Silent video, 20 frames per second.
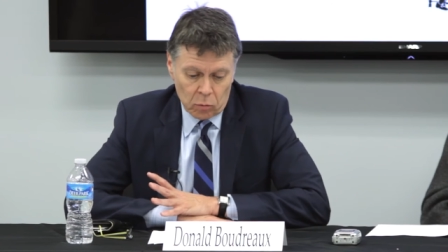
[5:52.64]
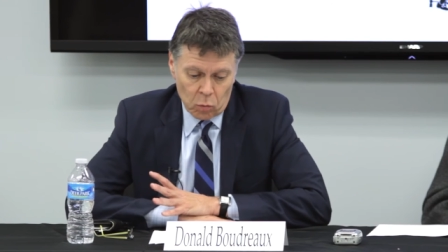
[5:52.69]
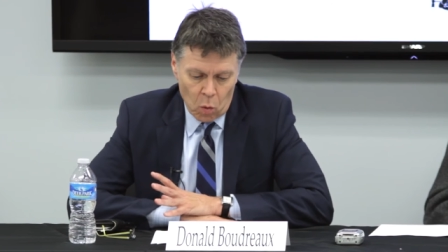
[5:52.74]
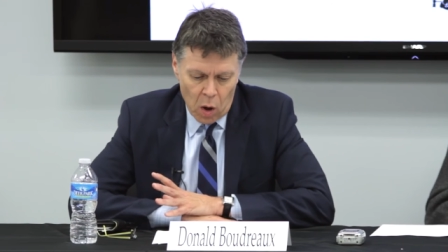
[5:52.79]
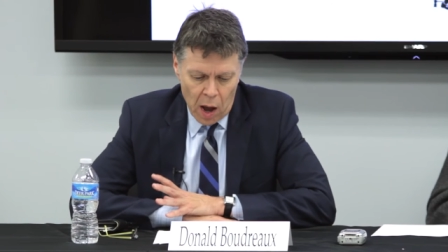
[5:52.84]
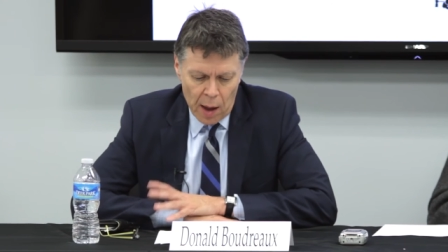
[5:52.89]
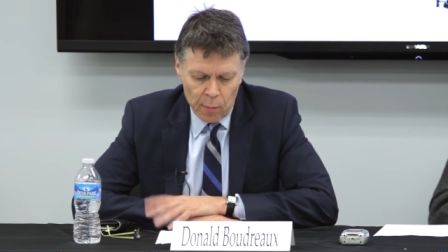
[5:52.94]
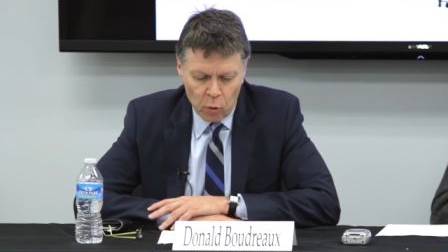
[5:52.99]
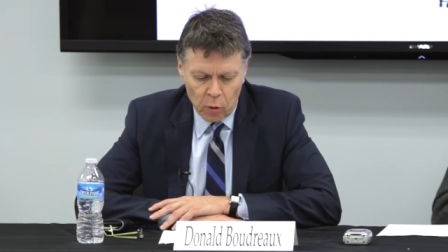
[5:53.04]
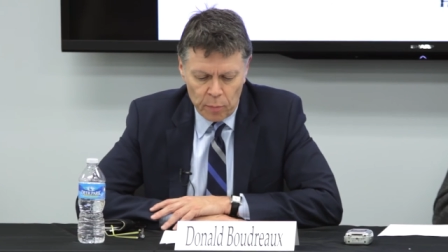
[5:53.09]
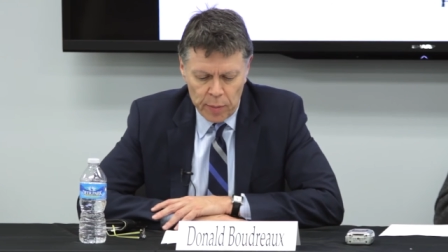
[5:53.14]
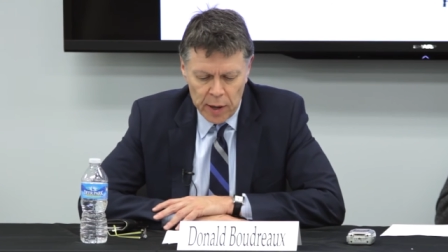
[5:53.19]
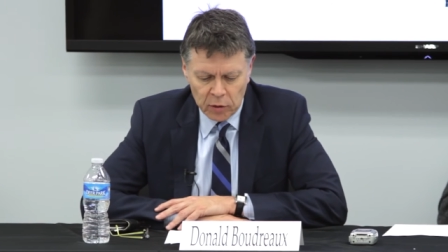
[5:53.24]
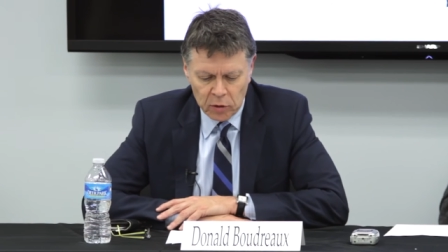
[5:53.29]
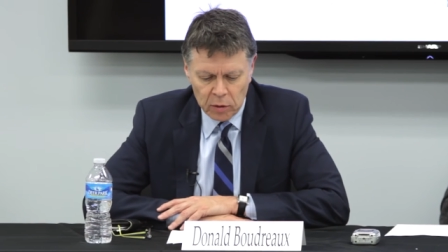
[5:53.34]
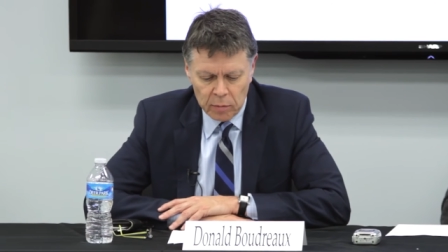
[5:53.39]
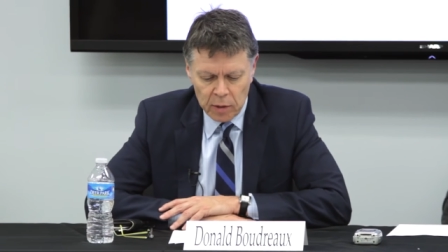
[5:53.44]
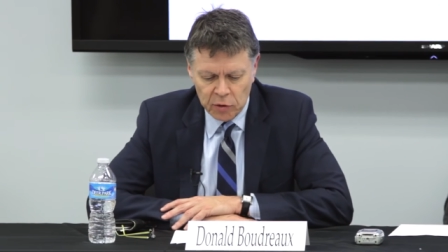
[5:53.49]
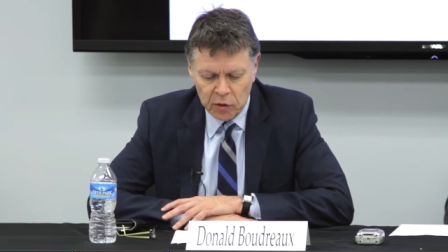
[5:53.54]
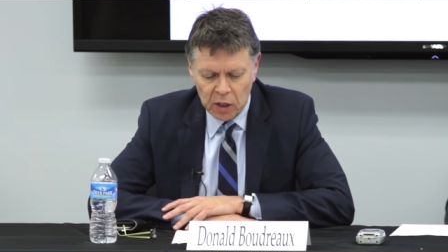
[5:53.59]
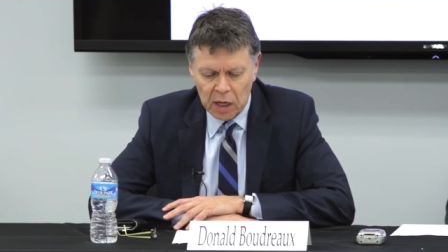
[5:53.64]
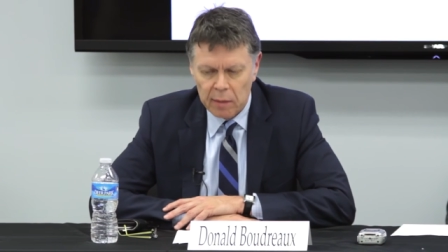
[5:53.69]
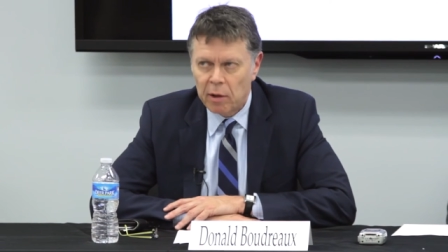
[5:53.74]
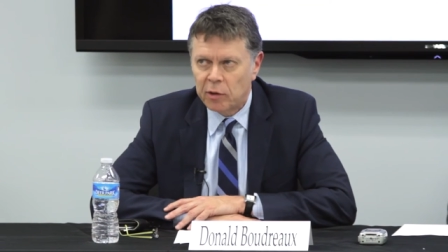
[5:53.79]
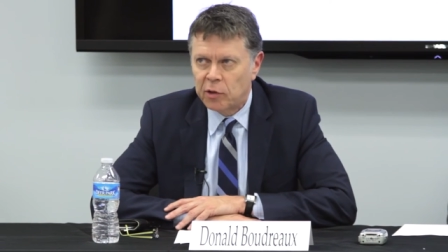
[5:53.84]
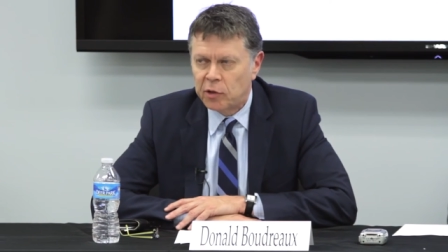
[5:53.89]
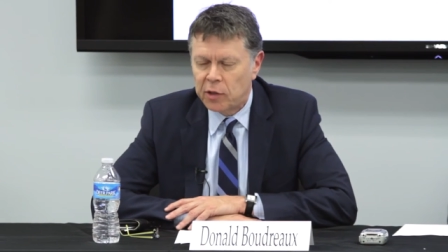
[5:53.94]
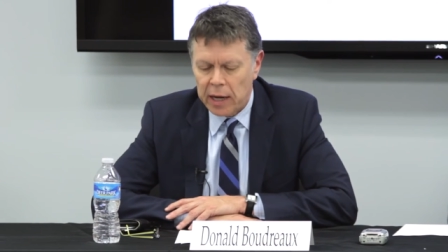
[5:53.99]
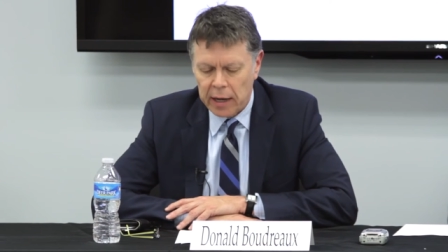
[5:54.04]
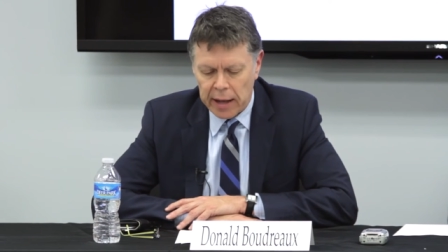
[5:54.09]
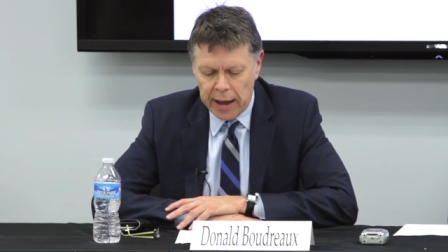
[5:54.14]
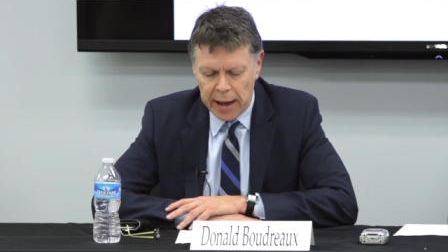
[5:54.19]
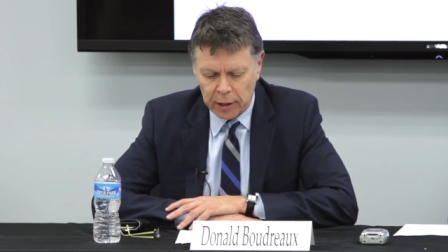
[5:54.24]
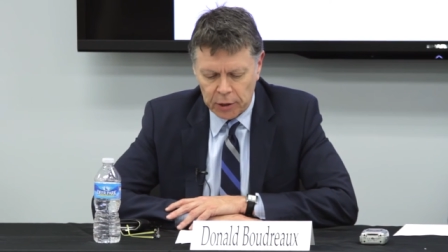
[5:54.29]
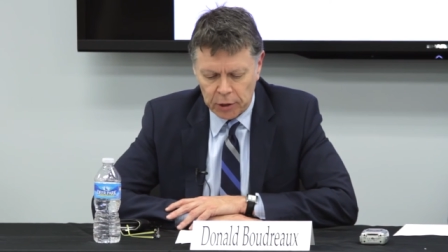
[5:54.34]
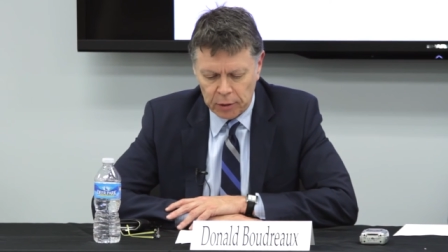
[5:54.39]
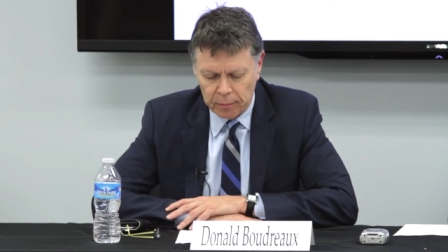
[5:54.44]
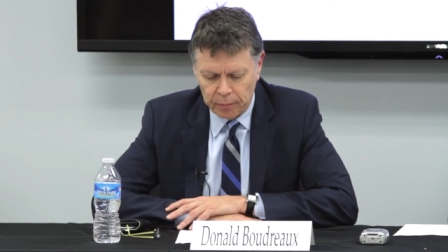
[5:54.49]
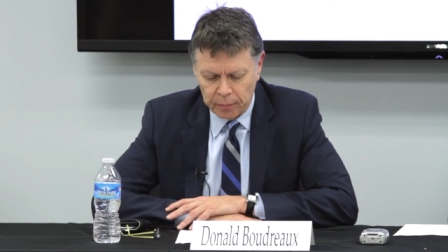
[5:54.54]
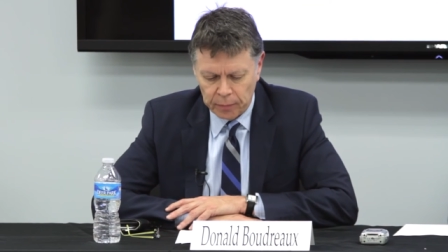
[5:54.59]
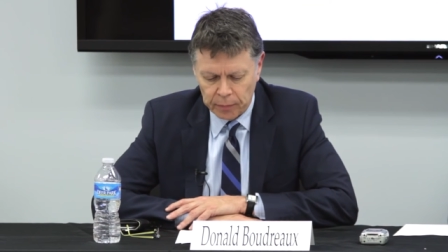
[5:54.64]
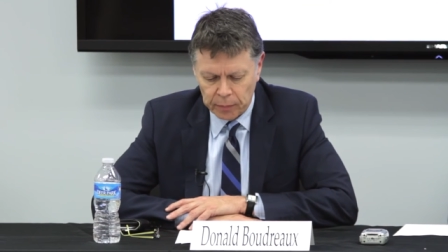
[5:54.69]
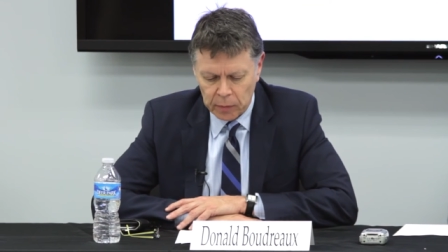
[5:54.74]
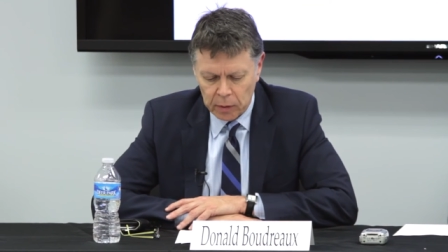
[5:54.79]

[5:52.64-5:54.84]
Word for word: Why more pessimistic about state action?